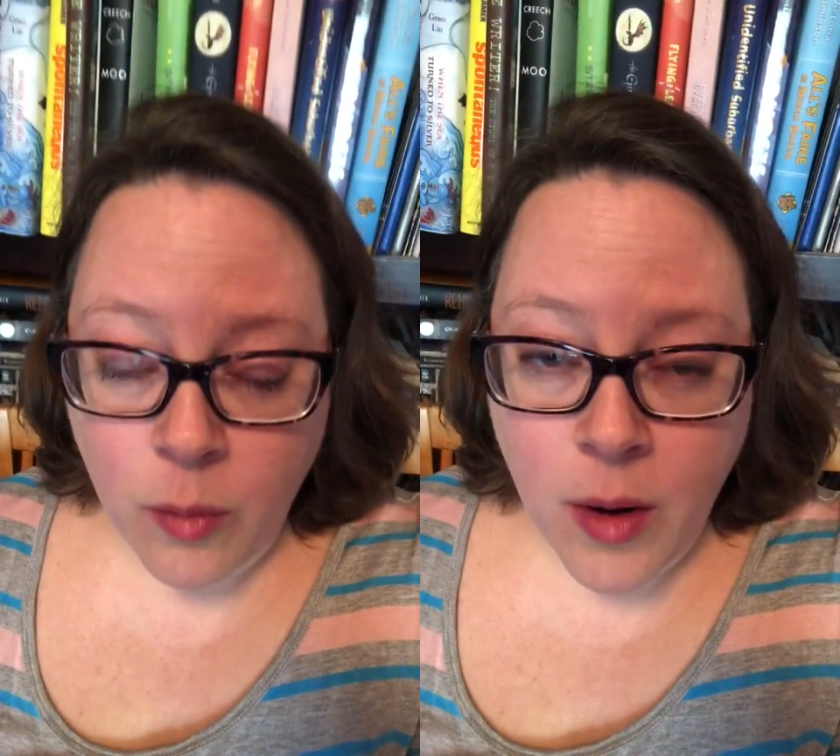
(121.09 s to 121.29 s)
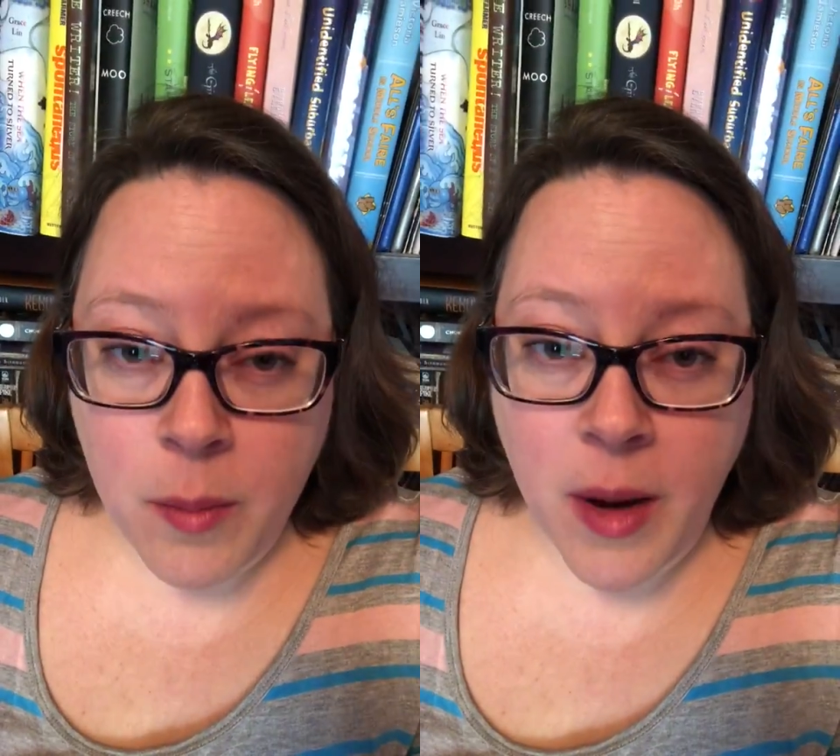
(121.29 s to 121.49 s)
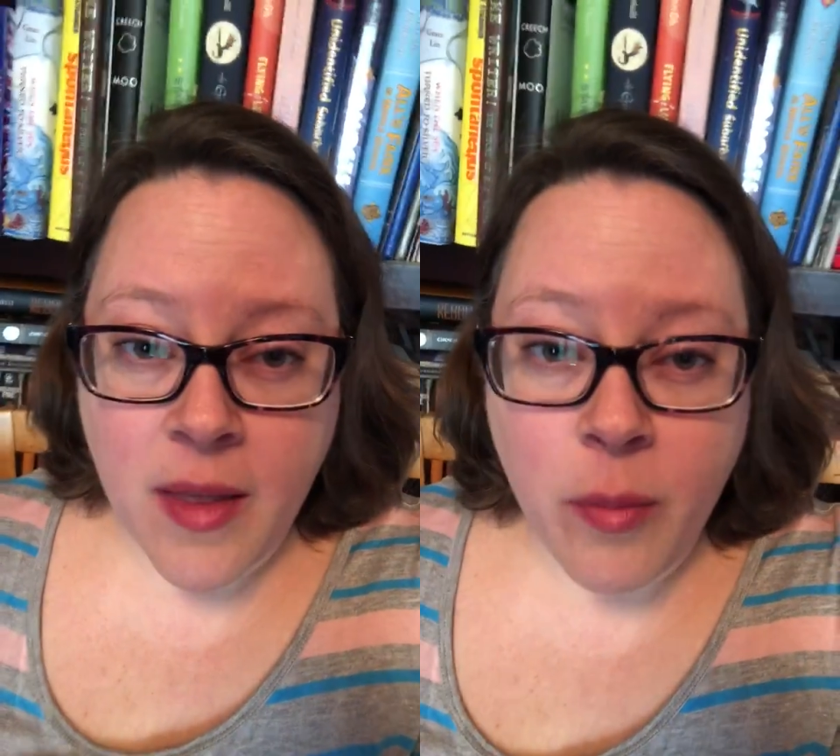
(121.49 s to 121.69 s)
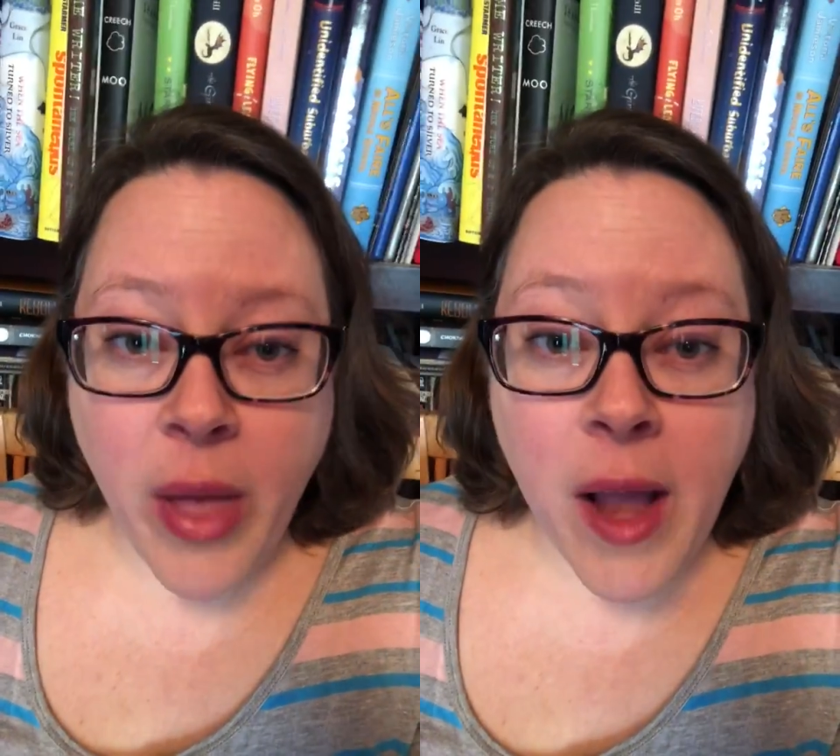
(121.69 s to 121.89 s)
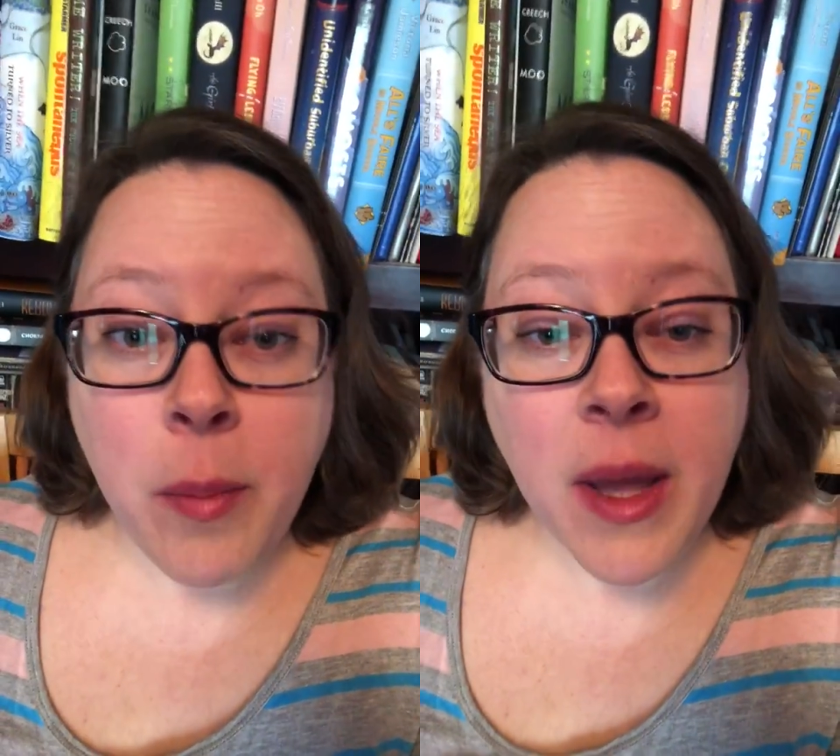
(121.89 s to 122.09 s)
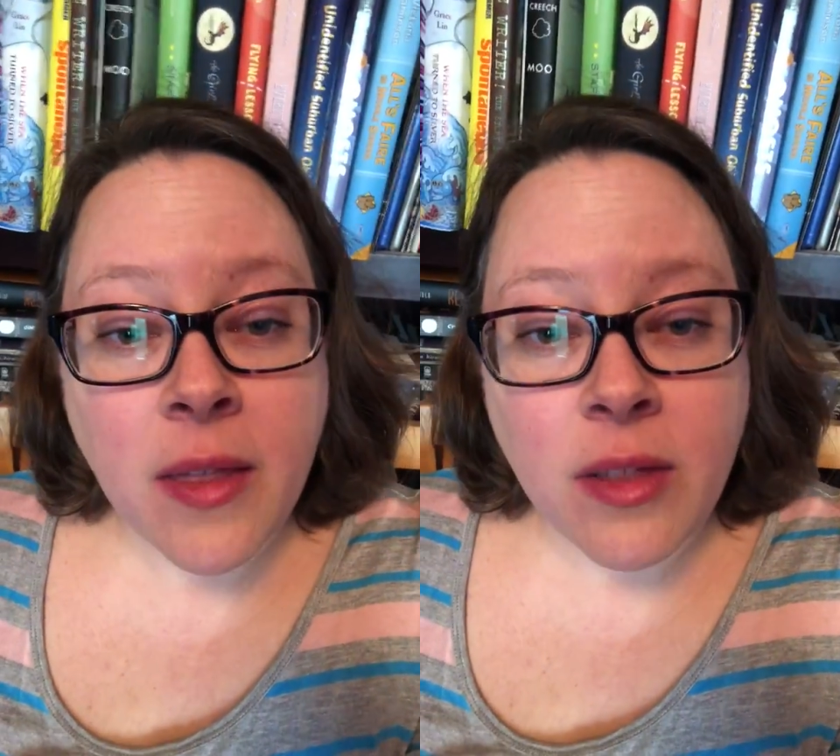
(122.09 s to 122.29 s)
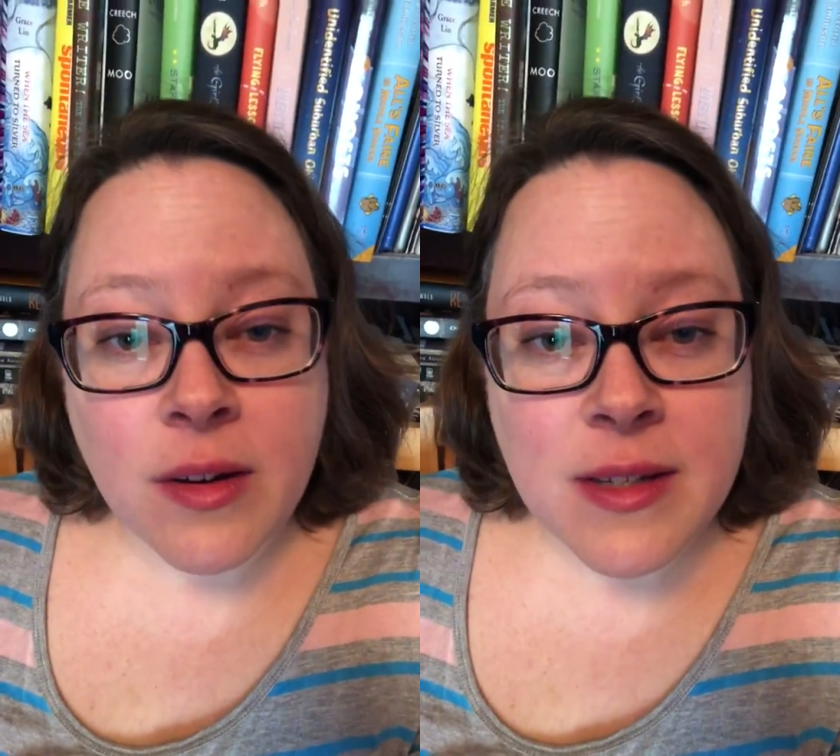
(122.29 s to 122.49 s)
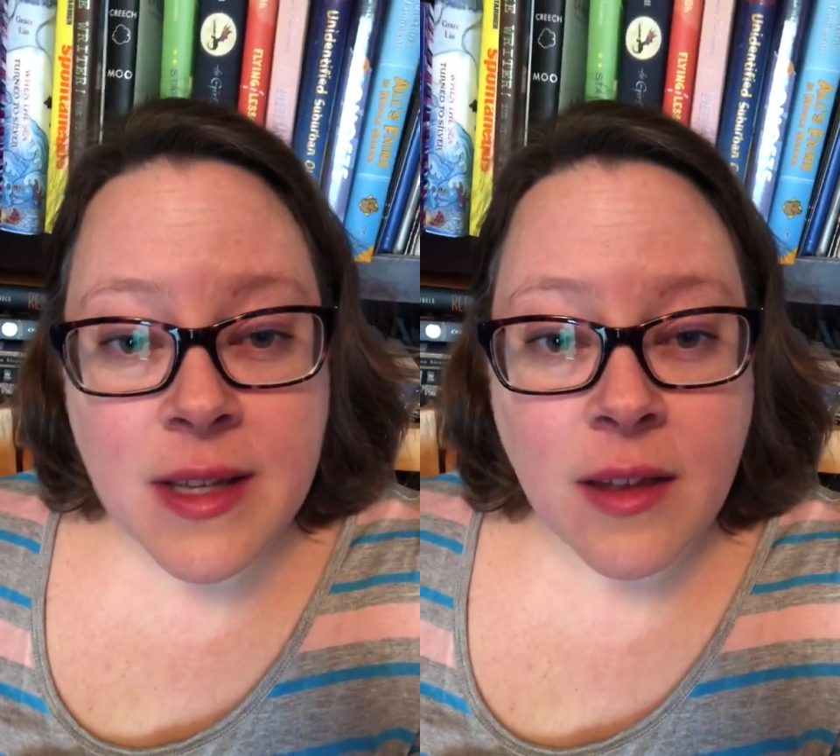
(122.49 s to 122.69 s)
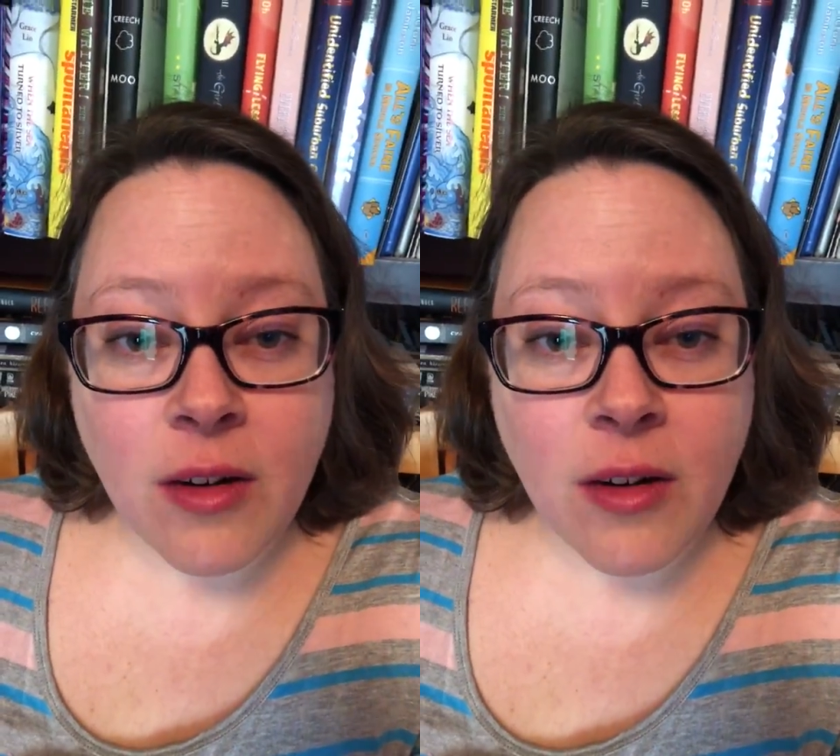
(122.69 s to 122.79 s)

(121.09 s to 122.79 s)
run by the Black Panthers in